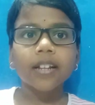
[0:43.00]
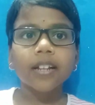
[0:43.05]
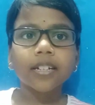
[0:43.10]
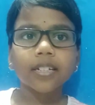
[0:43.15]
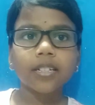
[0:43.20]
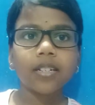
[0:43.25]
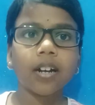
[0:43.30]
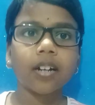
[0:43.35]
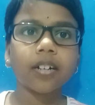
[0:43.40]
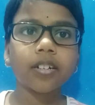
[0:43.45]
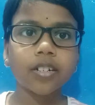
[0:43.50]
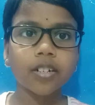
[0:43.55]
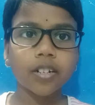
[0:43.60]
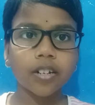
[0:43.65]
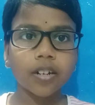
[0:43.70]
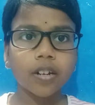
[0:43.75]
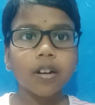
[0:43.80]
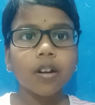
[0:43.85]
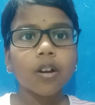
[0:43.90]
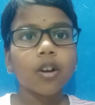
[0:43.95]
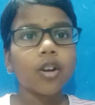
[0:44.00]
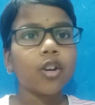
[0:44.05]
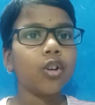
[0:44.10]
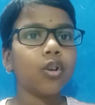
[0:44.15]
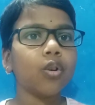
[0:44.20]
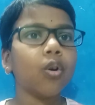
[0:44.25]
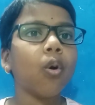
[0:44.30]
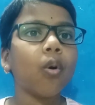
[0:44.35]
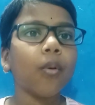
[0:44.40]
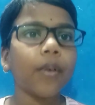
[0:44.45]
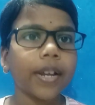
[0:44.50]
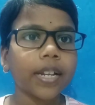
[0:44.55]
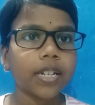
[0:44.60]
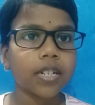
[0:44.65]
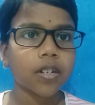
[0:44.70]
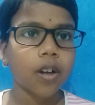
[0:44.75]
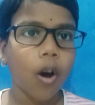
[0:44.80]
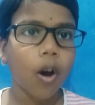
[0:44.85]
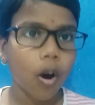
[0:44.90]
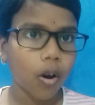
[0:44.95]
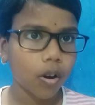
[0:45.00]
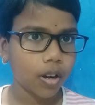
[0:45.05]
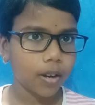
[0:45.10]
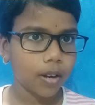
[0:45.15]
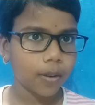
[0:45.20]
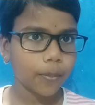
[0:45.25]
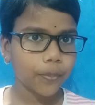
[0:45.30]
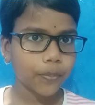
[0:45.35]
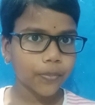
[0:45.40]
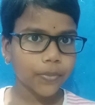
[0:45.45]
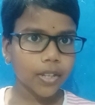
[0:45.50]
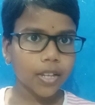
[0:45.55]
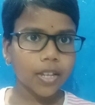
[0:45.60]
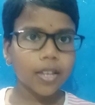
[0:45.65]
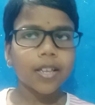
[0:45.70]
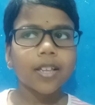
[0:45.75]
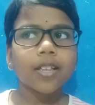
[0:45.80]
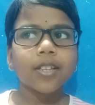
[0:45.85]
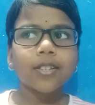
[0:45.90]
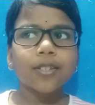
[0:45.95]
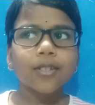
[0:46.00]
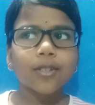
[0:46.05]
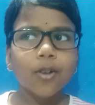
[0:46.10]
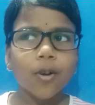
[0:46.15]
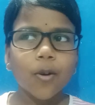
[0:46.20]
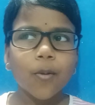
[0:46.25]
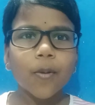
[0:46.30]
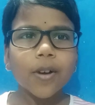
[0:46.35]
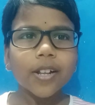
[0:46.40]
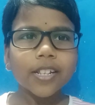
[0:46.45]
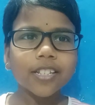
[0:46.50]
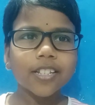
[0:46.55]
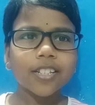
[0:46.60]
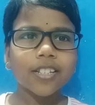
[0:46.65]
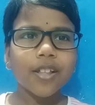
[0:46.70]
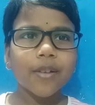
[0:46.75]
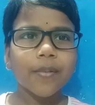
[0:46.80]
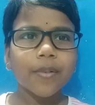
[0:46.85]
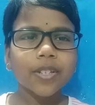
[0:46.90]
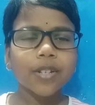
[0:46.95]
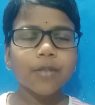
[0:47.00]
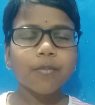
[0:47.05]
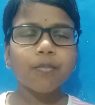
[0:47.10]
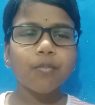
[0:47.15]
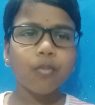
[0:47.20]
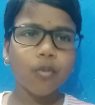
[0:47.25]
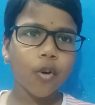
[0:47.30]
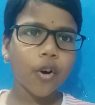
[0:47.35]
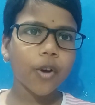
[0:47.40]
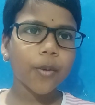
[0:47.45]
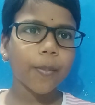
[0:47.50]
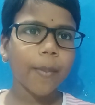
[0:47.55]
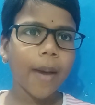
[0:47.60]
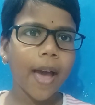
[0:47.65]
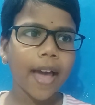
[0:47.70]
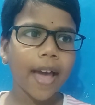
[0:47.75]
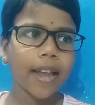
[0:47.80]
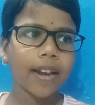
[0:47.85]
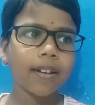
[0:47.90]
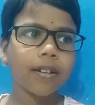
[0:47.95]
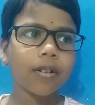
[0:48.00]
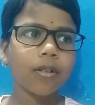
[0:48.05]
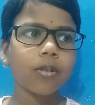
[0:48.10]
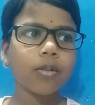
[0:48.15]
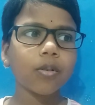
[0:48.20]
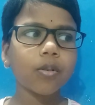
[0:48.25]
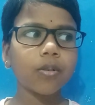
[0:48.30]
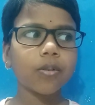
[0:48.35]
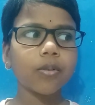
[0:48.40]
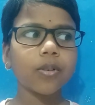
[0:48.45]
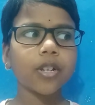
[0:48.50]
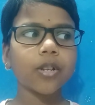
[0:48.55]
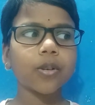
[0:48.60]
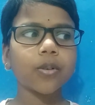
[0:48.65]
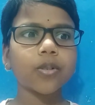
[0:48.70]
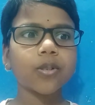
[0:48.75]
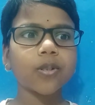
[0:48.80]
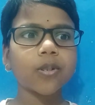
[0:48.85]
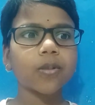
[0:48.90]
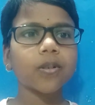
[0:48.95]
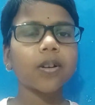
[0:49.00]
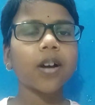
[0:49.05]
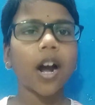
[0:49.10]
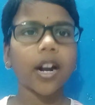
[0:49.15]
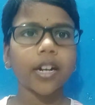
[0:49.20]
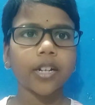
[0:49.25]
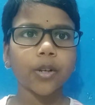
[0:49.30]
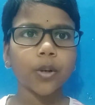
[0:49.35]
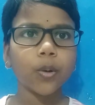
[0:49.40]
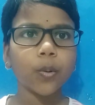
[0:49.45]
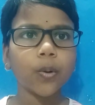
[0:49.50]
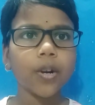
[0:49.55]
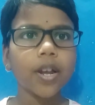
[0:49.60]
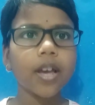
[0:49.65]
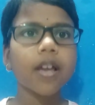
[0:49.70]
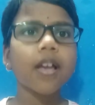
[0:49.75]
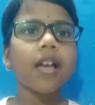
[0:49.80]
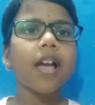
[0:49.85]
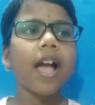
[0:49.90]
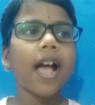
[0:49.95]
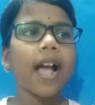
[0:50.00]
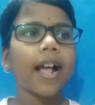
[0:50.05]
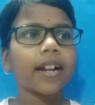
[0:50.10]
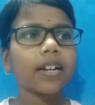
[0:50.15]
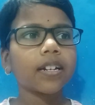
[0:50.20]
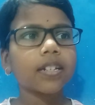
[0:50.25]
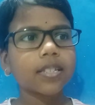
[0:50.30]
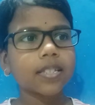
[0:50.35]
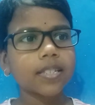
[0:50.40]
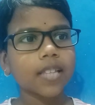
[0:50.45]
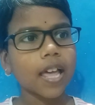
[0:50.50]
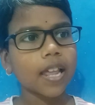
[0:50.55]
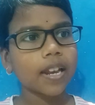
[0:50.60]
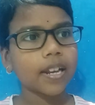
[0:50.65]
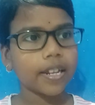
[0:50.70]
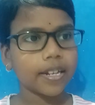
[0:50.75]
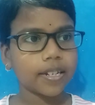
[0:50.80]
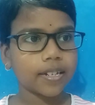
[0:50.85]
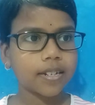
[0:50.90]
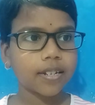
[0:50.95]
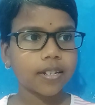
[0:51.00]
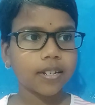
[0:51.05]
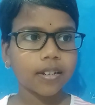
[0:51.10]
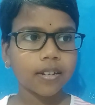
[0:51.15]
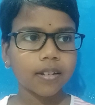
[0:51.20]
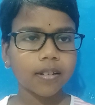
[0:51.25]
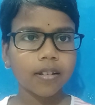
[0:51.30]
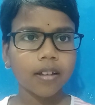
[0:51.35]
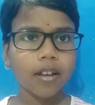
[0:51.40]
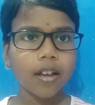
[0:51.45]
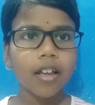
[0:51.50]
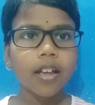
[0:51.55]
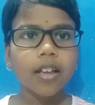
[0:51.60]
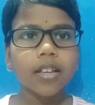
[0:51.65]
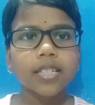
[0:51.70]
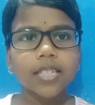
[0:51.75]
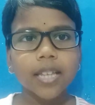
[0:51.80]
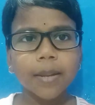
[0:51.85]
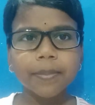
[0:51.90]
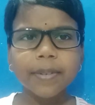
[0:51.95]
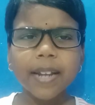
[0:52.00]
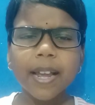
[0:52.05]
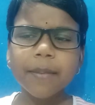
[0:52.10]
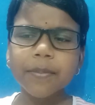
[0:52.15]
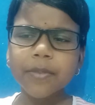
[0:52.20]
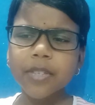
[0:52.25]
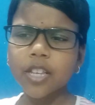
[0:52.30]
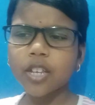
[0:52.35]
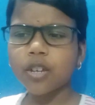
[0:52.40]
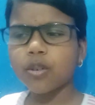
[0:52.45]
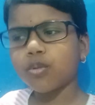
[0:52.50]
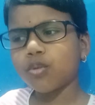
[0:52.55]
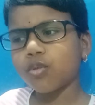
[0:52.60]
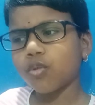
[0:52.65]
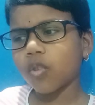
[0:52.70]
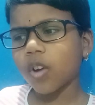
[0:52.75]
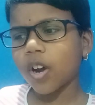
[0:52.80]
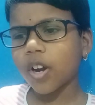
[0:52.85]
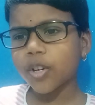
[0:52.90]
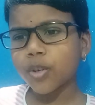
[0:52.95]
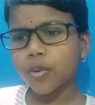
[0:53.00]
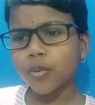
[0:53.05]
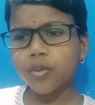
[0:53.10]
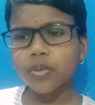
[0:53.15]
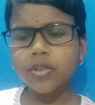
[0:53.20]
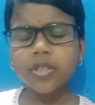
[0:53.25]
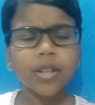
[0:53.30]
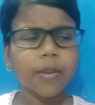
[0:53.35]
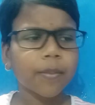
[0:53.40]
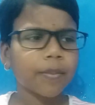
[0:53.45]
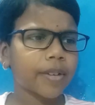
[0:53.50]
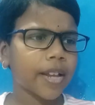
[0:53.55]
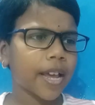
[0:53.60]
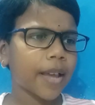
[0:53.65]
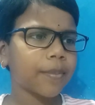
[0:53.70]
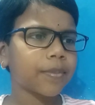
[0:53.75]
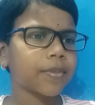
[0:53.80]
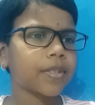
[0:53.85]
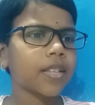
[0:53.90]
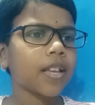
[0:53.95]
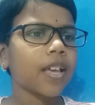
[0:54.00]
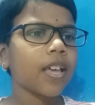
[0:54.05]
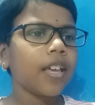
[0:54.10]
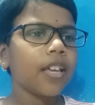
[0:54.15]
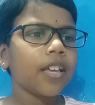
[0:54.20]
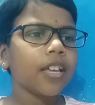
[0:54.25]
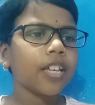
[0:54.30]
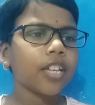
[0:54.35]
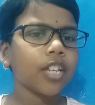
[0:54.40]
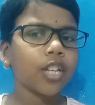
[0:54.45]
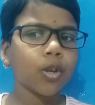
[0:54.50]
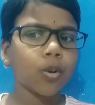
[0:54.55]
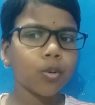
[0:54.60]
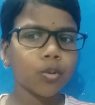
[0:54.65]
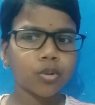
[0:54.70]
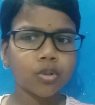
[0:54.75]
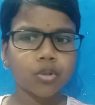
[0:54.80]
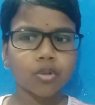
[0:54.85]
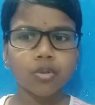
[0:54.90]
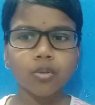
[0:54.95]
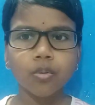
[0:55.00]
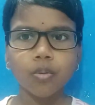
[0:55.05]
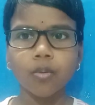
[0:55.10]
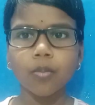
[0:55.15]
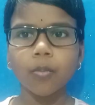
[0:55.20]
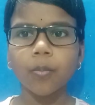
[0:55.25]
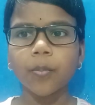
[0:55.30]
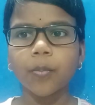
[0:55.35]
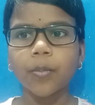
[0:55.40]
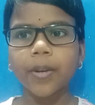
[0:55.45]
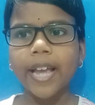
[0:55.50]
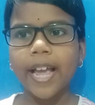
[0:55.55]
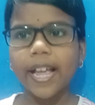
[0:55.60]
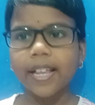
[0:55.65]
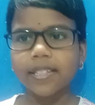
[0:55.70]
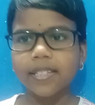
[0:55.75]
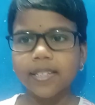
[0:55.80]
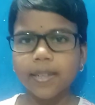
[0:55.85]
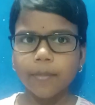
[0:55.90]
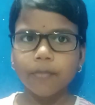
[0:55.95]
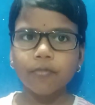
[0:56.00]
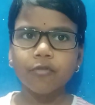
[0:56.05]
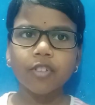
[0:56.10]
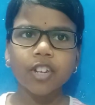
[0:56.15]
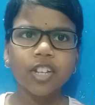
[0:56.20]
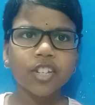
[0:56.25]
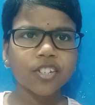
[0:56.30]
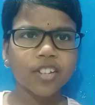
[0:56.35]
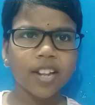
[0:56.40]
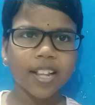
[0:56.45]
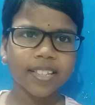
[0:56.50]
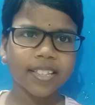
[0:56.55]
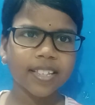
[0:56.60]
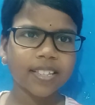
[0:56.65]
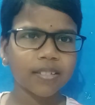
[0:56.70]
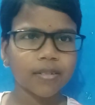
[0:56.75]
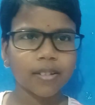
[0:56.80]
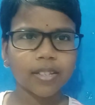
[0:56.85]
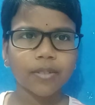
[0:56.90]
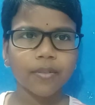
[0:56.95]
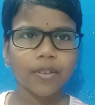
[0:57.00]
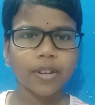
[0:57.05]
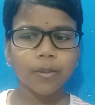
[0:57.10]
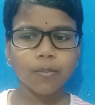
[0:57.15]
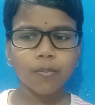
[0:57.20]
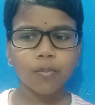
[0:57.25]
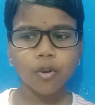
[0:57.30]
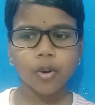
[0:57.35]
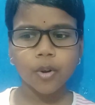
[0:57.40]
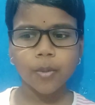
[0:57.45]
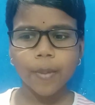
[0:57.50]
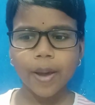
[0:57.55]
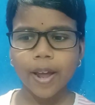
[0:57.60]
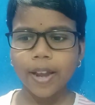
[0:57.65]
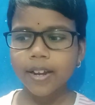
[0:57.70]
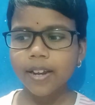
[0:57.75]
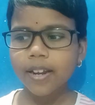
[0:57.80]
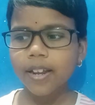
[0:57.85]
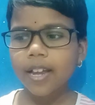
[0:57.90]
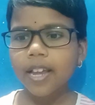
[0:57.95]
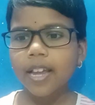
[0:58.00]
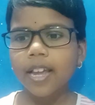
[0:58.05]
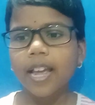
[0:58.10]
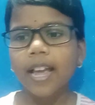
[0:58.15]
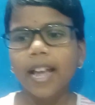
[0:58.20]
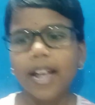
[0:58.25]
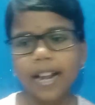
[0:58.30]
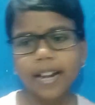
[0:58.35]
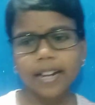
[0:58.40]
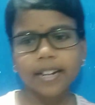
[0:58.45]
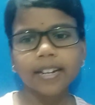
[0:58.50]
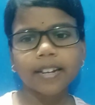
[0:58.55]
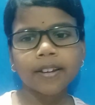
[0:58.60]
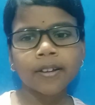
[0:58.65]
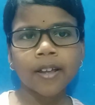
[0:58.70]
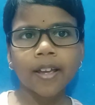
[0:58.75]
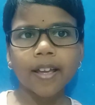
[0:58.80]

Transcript: Doctor Know It All. So once there was a poor man who used to cut wood and sell it. Sometimes he used to cut wood, sometimes he used to catch some fish. Like this, he was a very poor man, and